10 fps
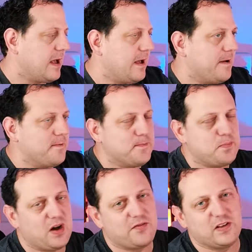
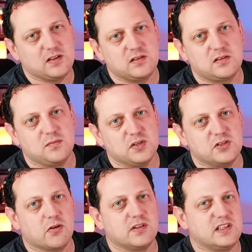But I think the
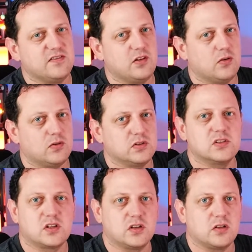majority, if not all, are
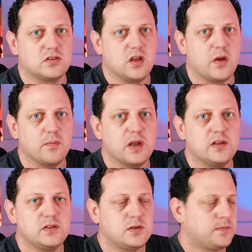just going to go to the home page.